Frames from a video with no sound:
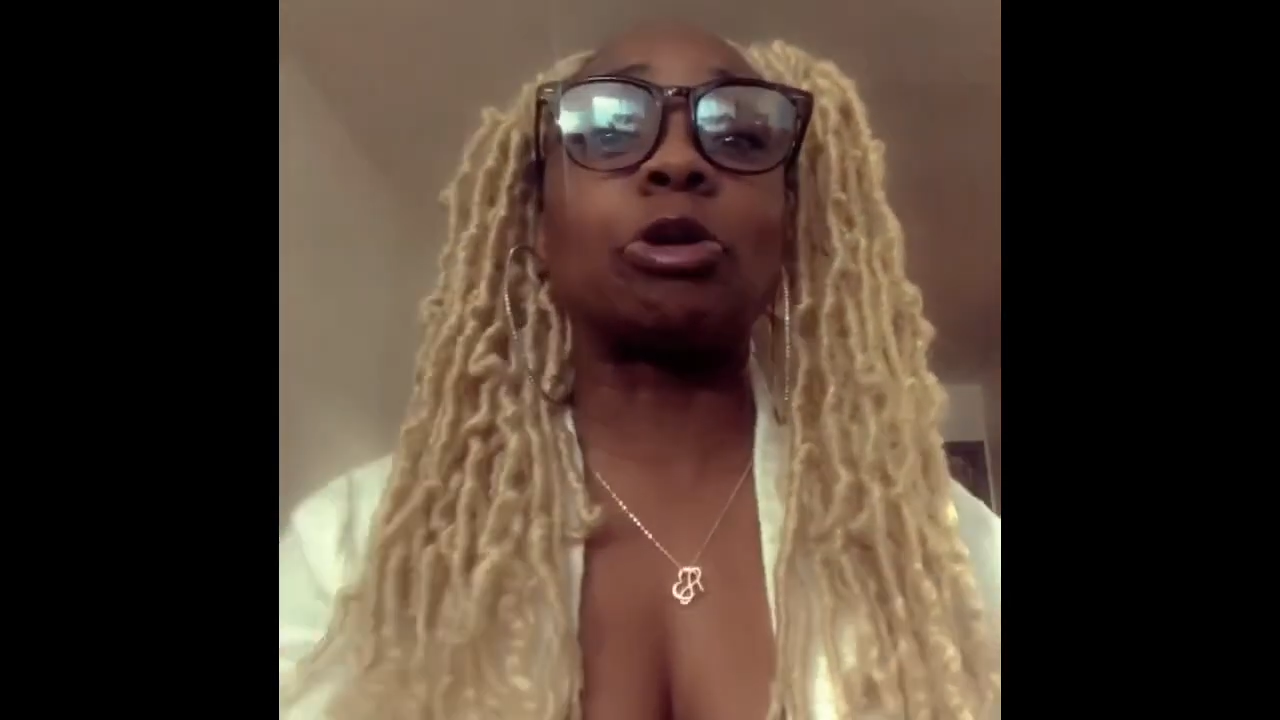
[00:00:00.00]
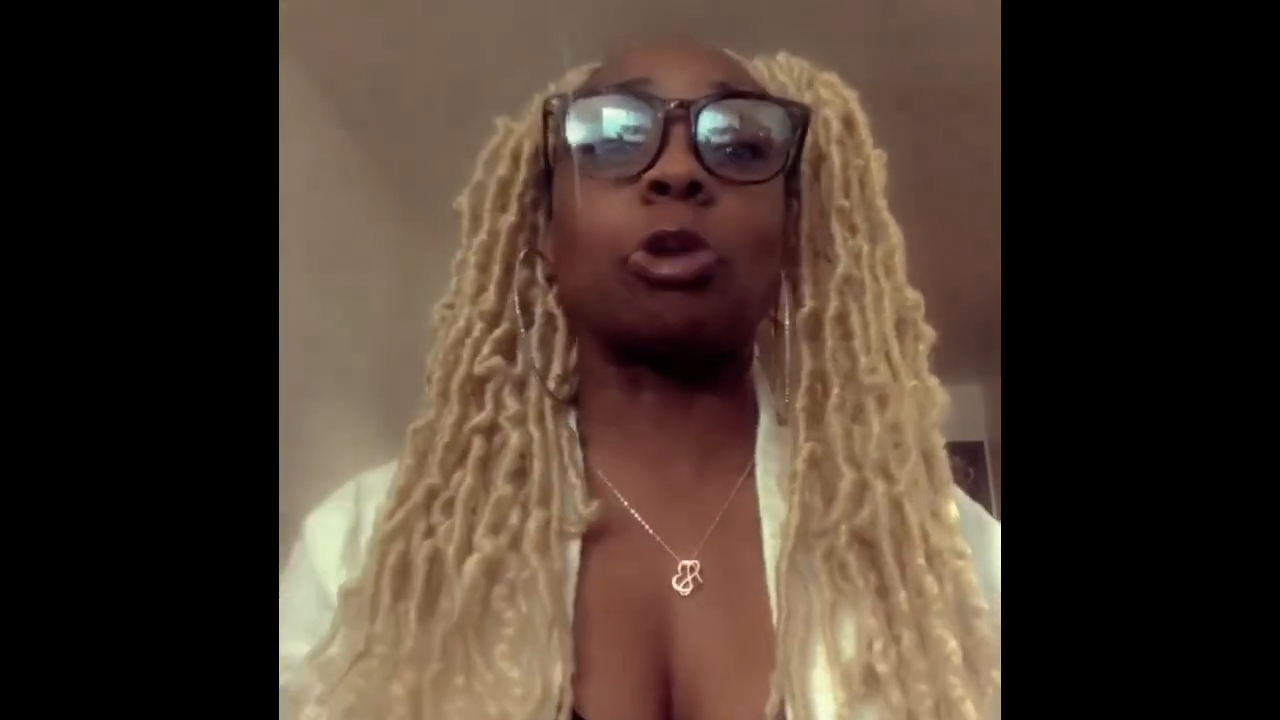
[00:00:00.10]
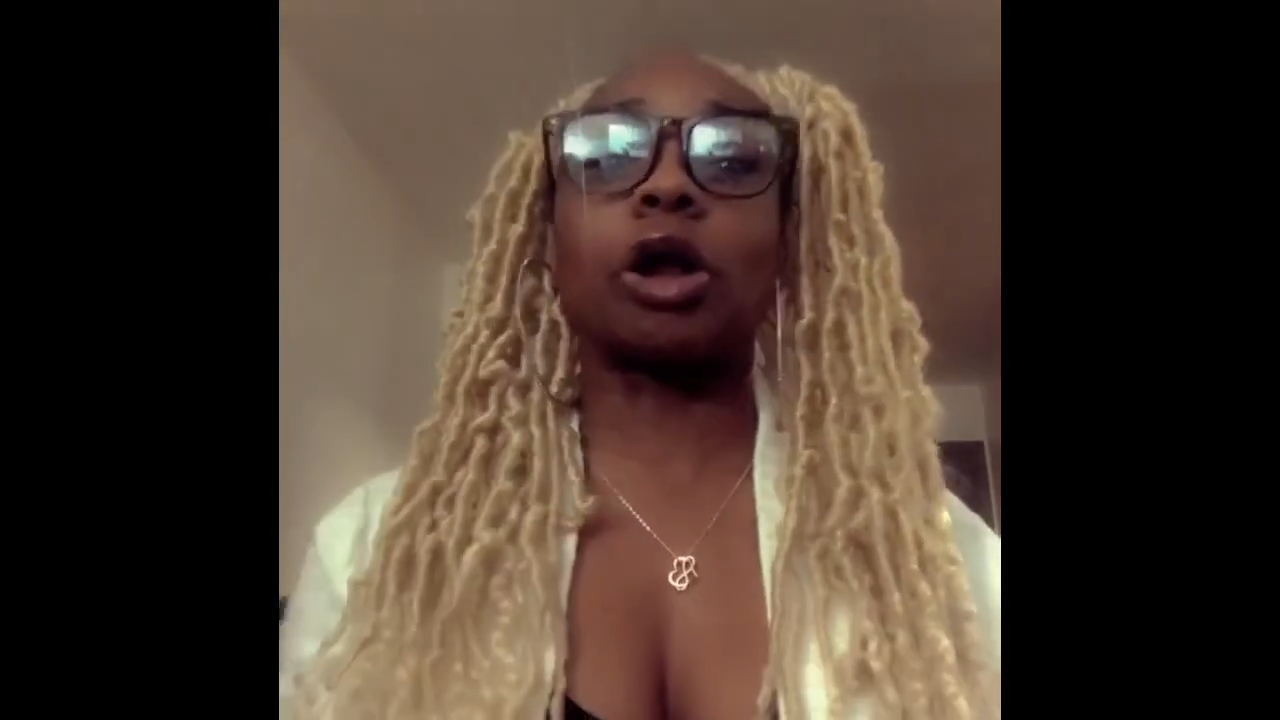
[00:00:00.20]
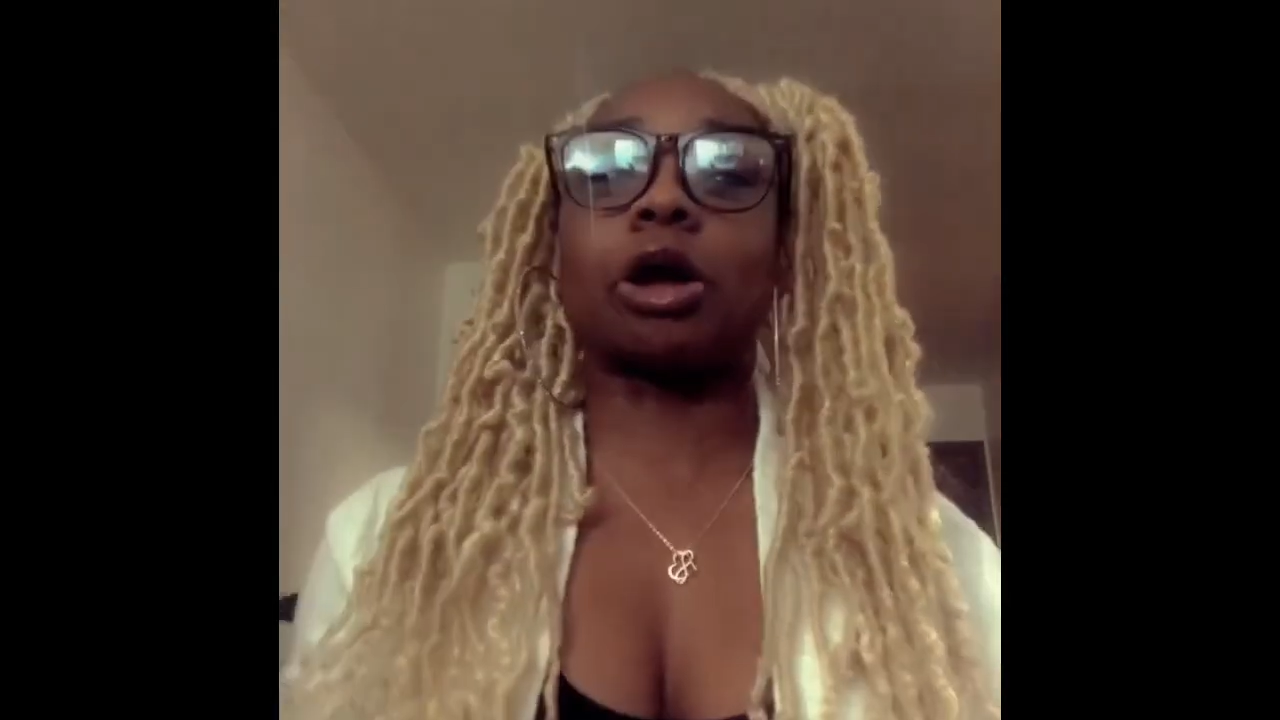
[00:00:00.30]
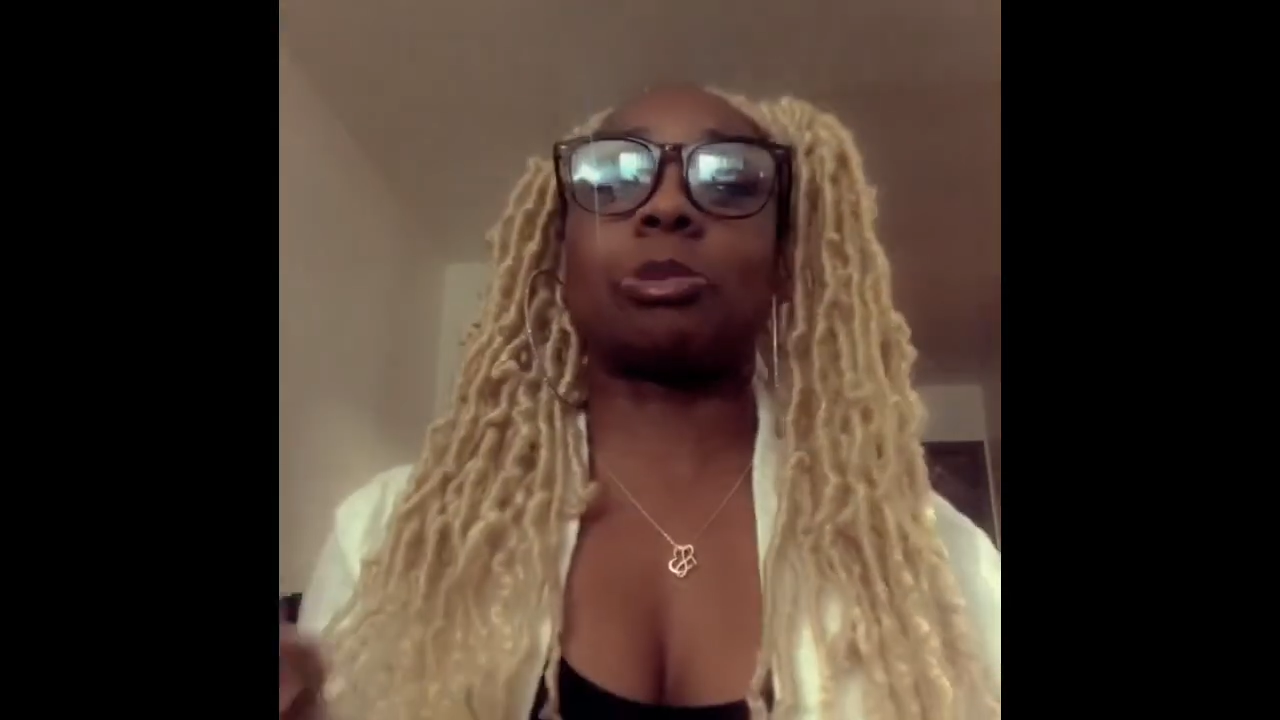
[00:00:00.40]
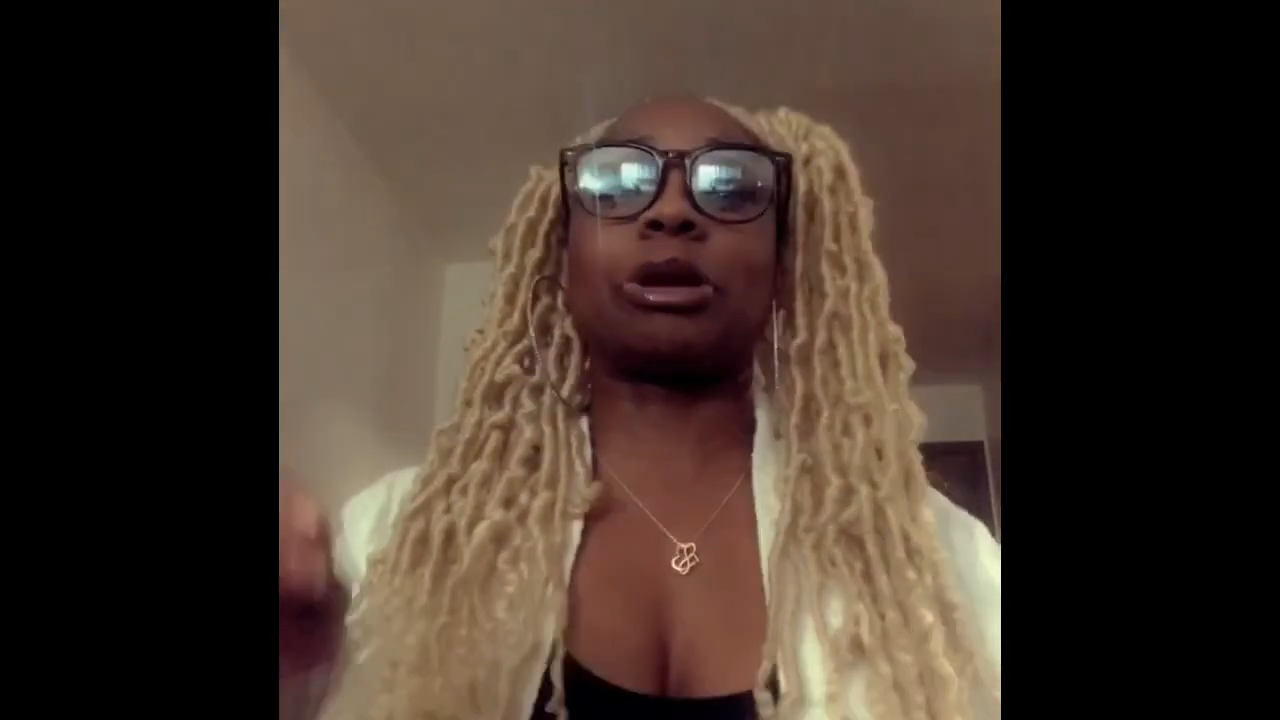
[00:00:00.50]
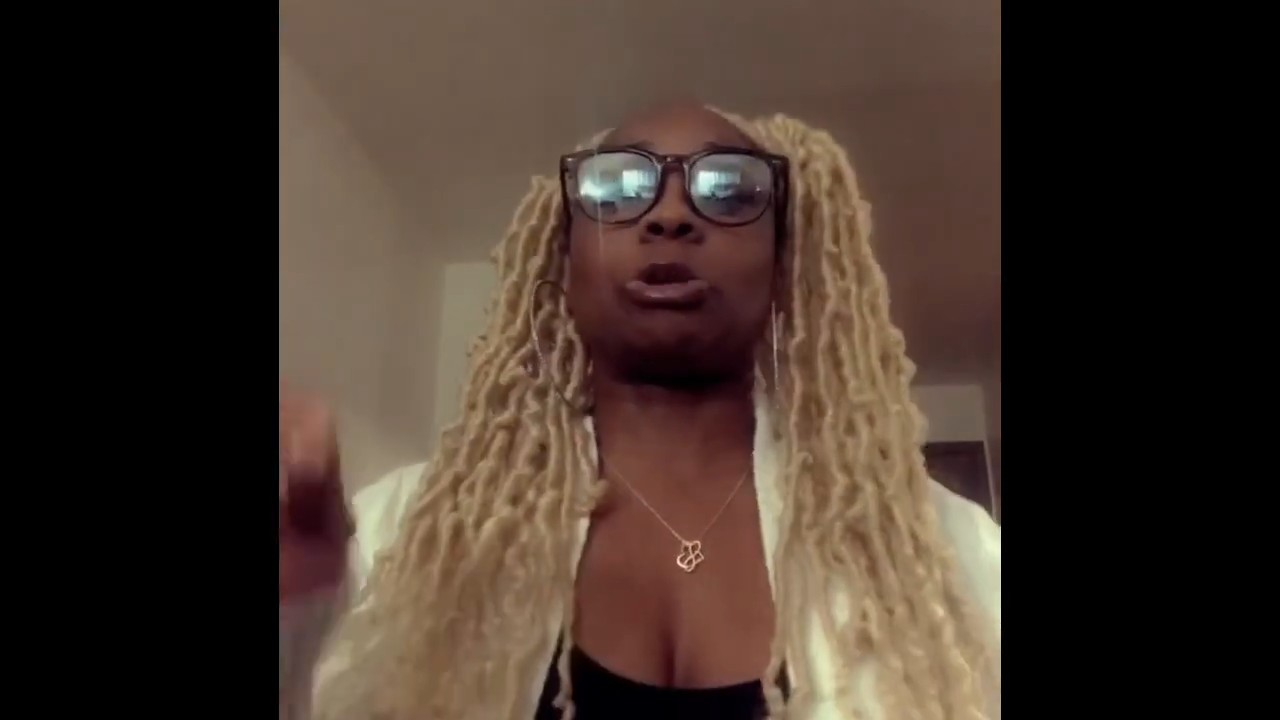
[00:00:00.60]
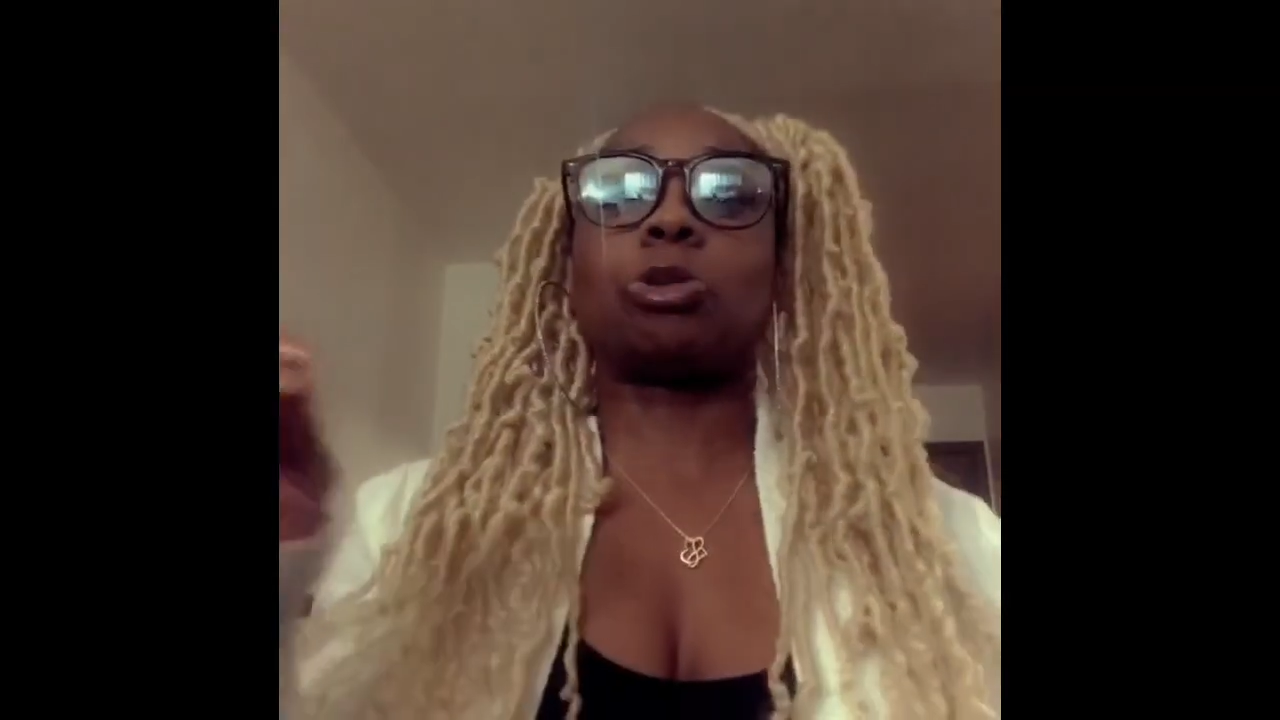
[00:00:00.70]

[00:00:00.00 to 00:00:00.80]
want to be